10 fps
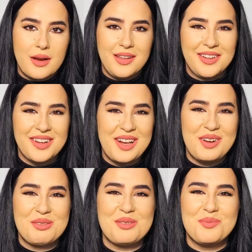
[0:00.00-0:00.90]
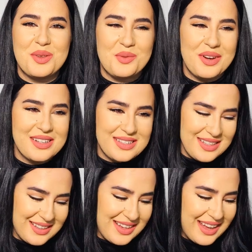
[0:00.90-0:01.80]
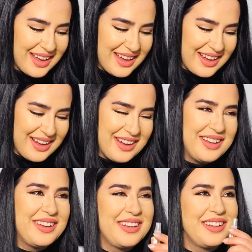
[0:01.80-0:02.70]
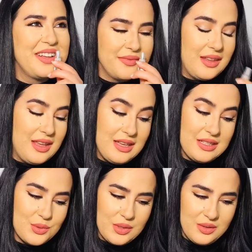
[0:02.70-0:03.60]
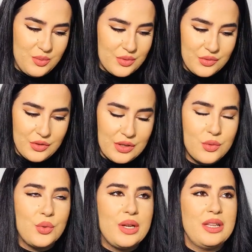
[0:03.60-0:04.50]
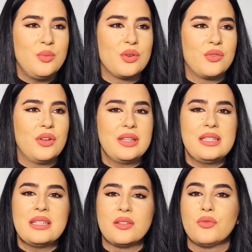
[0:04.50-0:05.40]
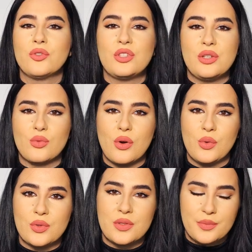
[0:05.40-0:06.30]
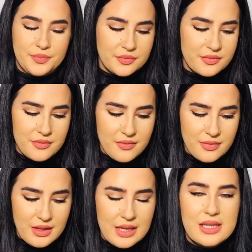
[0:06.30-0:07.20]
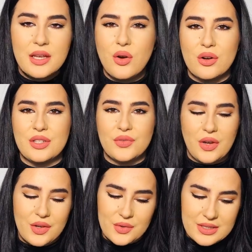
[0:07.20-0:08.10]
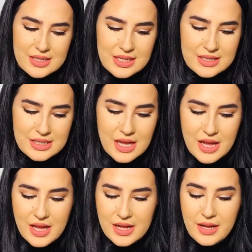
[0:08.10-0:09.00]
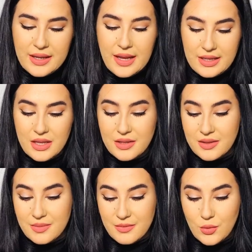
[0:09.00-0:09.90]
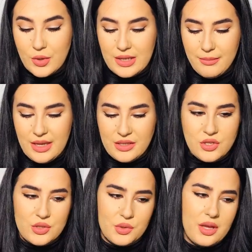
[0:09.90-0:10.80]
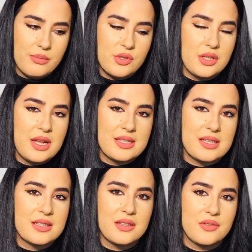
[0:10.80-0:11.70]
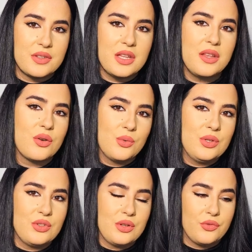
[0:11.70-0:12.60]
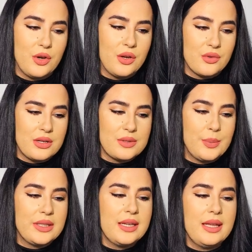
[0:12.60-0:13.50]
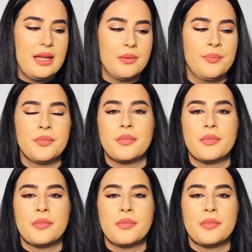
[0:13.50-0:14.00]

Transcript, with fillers: one close to me wears it uh, it's really beautiful, really beautiful. This is a fruity rose. It's a gorgeous fragrance. It's, again, it really manages to capture the essence of the original fragrance. But again,